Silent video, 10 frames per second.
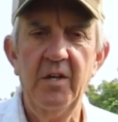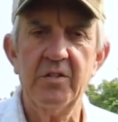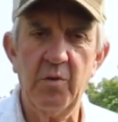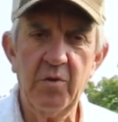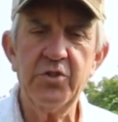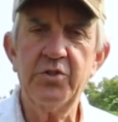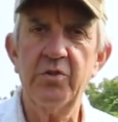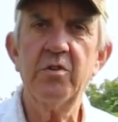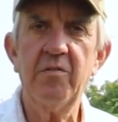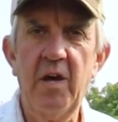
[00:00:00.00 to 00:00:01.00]
So we're
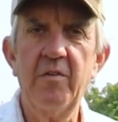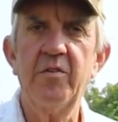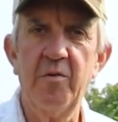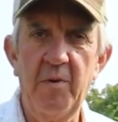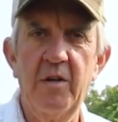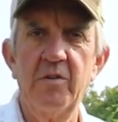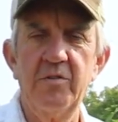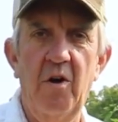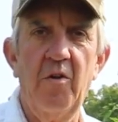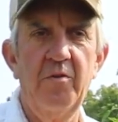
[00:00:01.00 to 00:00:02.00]
assured of having
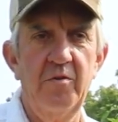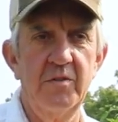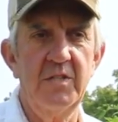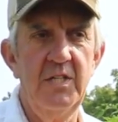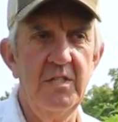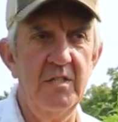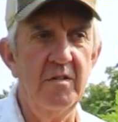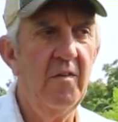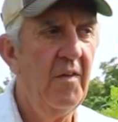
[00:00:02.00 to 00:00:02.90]
tomatoes all through the season.